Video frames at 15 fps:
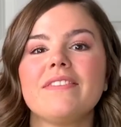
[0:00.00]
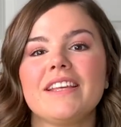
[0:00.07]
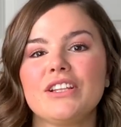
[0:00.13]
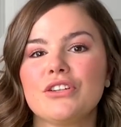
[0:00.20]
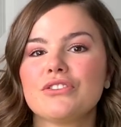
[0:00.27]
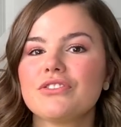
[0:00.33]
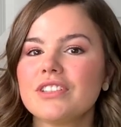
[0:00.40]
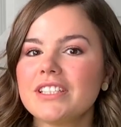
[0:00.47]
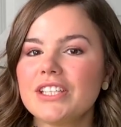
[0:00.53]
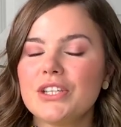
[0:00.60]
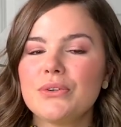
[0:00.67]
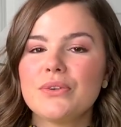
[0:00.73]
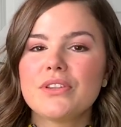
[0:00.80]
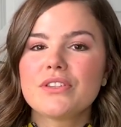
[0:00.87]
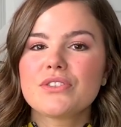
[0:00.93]
They looked really
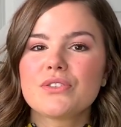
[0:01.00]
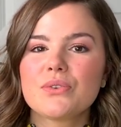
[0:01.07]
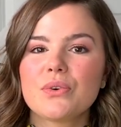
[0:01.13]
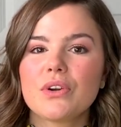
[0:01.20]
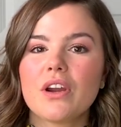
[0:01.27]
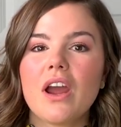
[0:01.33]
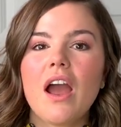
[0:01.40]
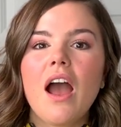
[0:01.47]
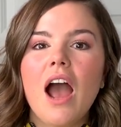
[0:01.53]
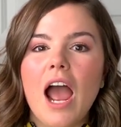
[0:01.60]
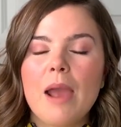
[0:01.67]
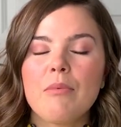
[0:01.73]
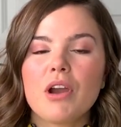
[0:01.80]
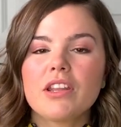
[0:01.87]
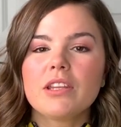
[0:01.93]
cute in the store.
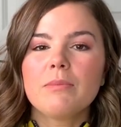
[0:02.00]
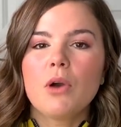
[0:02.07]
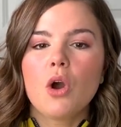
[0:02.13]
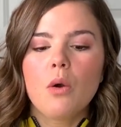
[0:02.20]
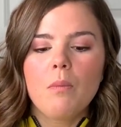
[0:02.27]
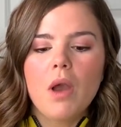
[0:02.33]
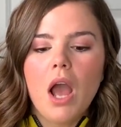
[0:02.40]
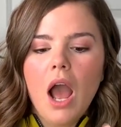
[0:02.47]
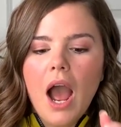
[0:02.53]
I brought them home.